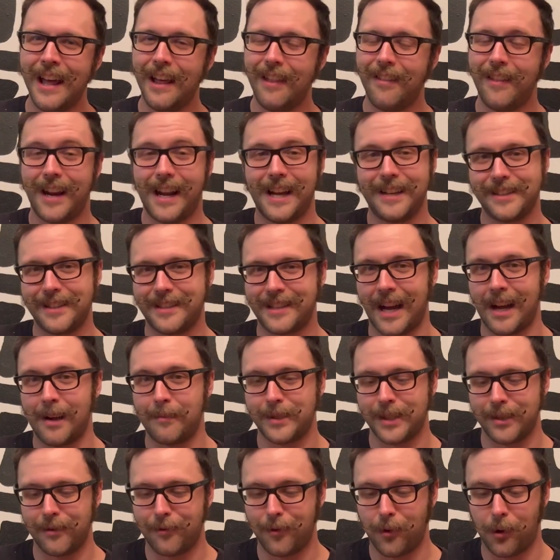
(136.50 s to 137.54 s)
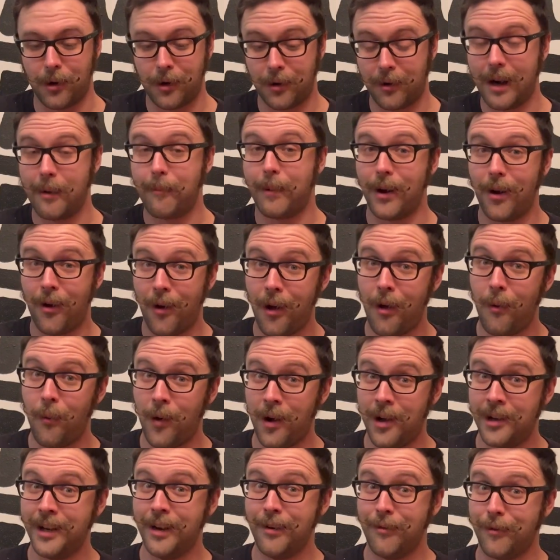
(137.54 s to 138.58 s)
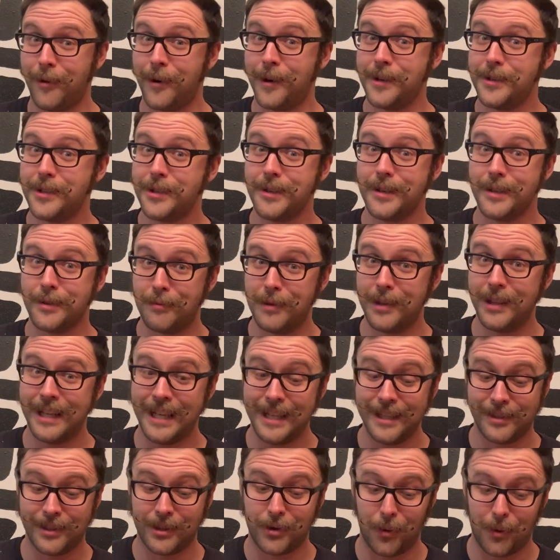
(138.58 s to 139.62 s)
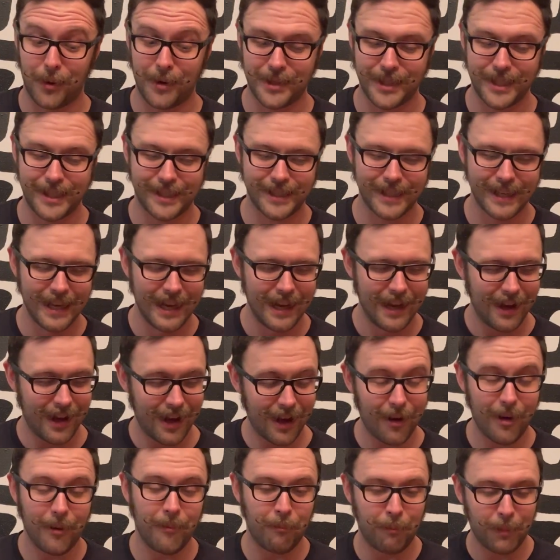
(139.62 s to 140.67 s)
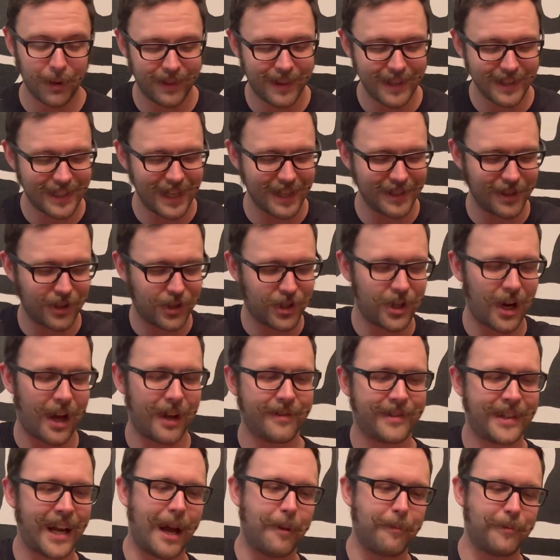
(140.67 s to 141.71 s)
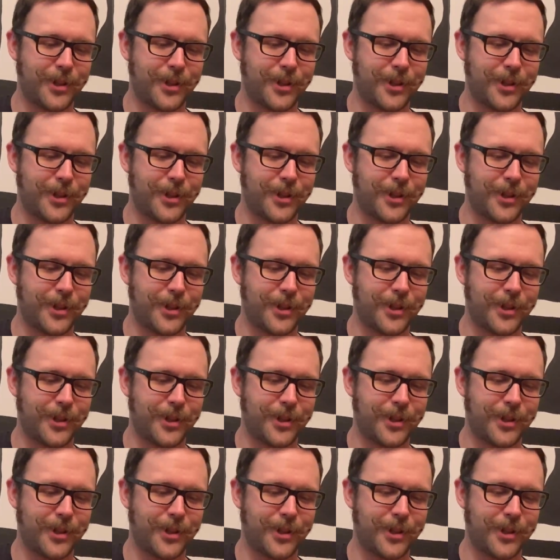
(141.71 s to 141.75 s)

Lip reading: that has a Thompson foregrip and all walnut furniture. It really is gorgeous. But this has a top